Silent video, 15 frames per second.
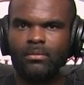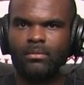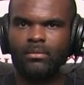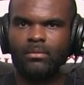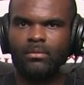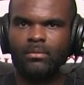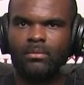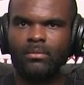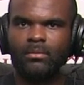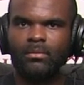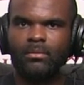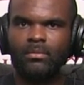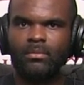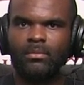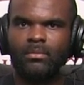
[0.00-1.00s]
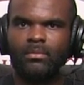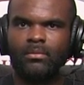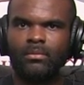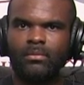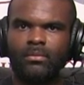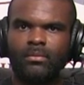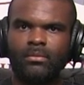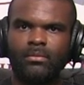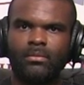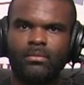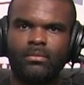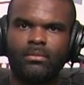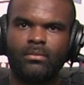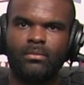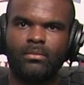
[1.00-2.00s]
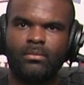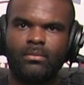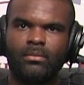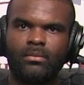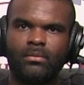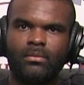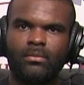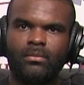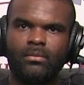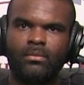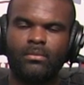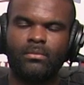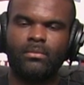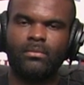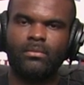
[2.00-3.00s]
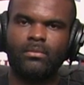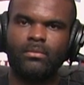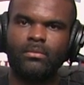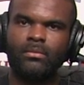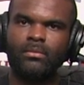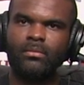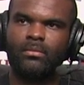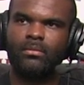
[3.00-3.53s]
No words are spoken by the person on screen.